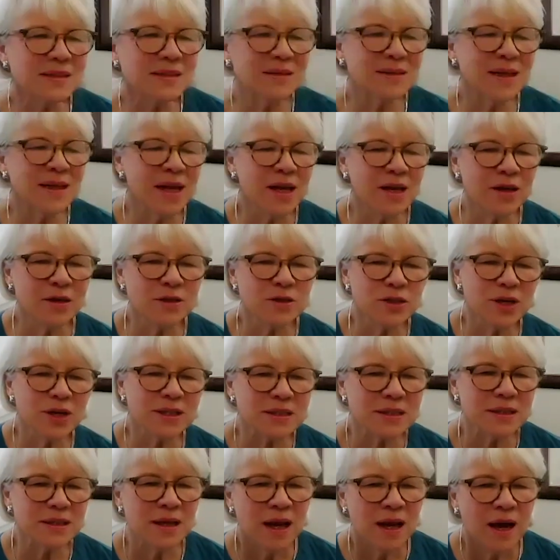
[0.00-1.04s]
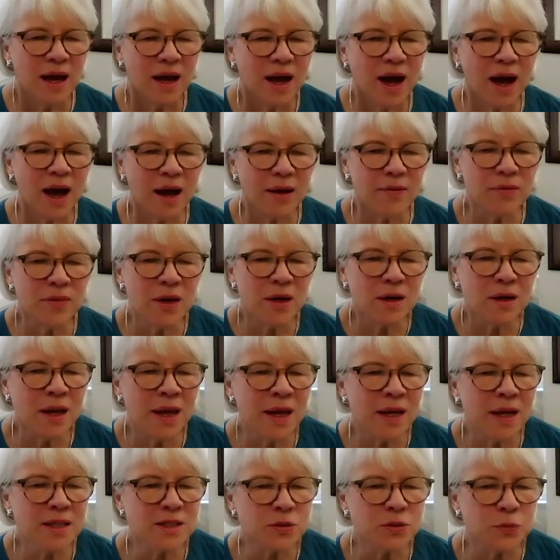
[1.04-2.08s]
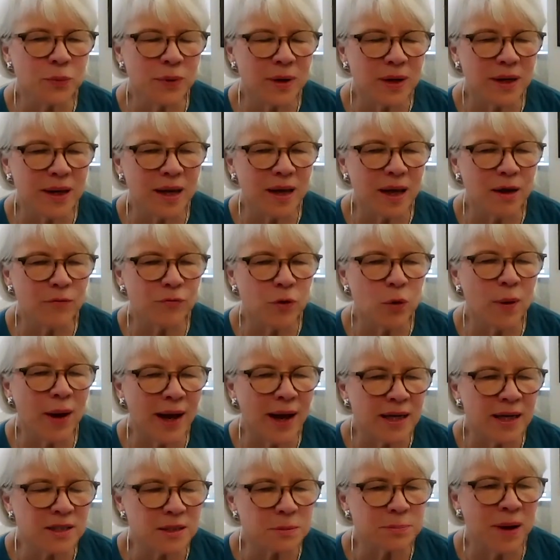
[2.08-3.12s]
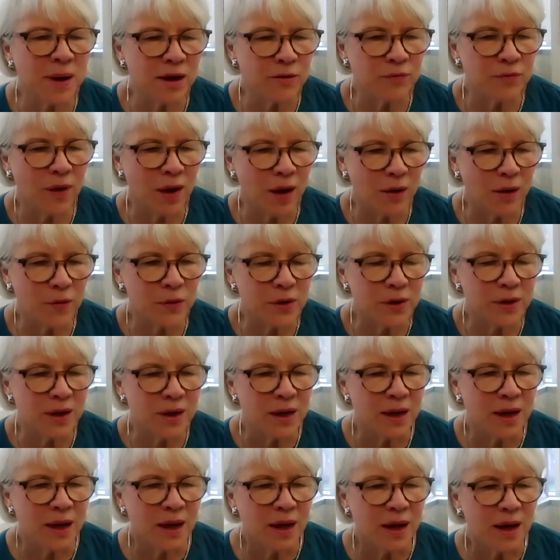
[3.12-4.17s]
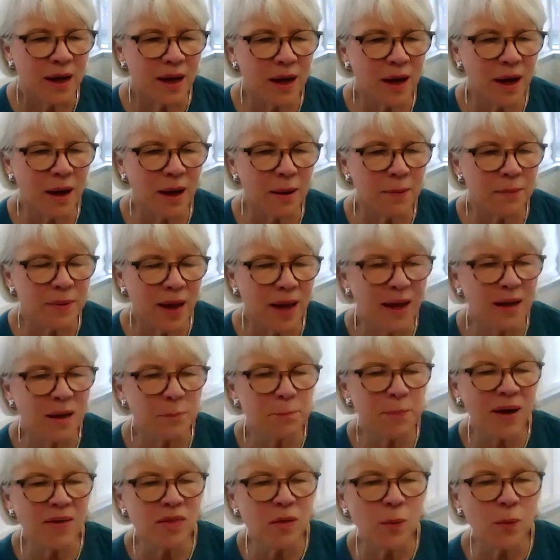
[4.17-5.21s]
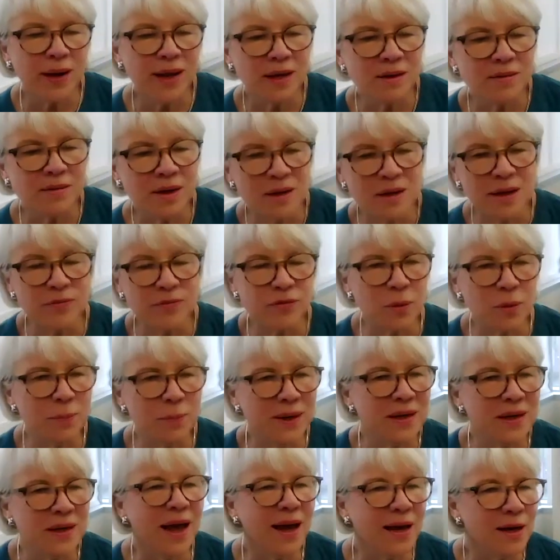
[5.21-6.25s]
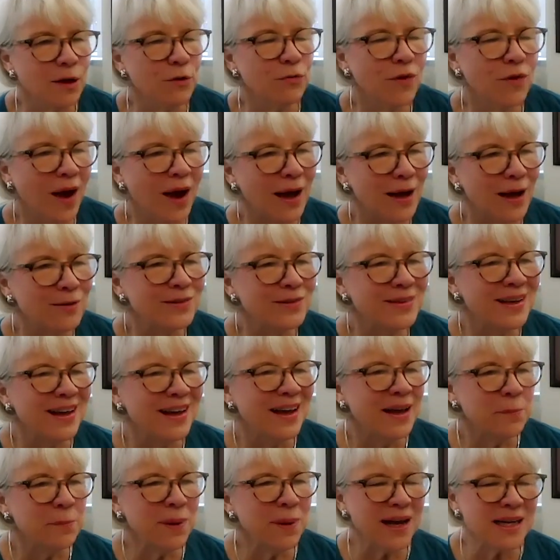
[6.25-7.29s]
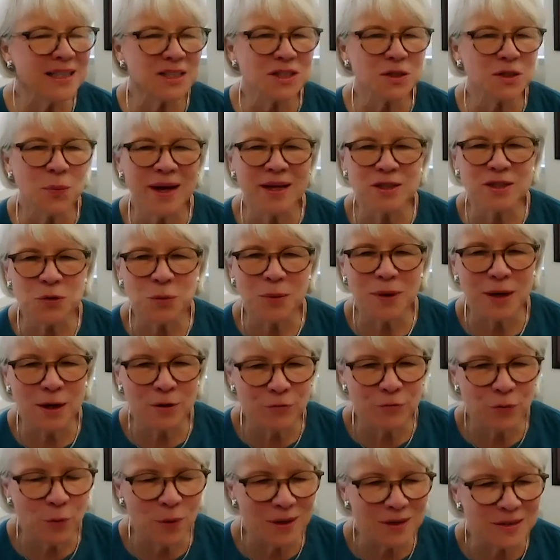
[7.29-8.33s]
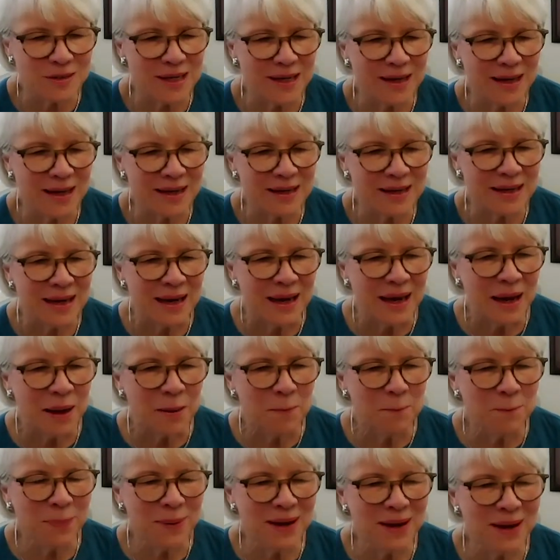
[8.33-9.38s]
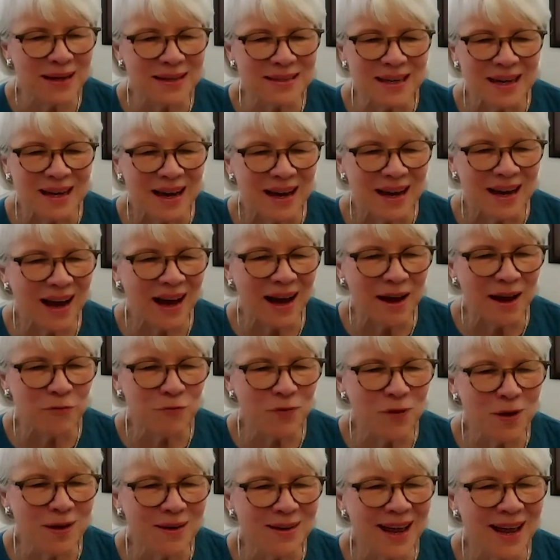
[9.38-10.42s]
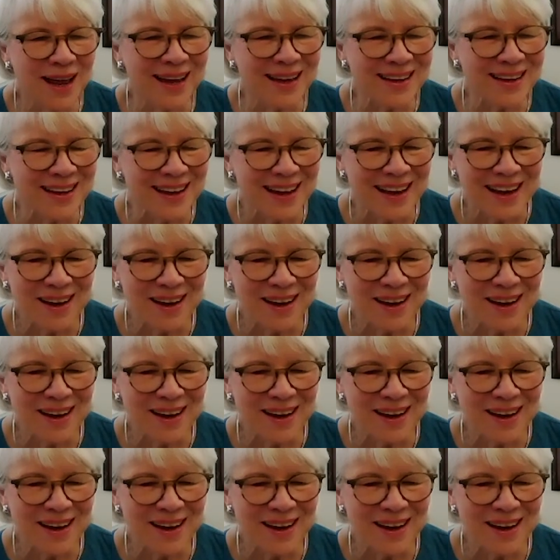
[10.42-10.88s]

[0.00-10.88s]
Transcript: that. thank you, Jason. Uh, the needs really, if you ask my father, uh, and by the way, he did live to be 95 passed away in 2014, but I feel like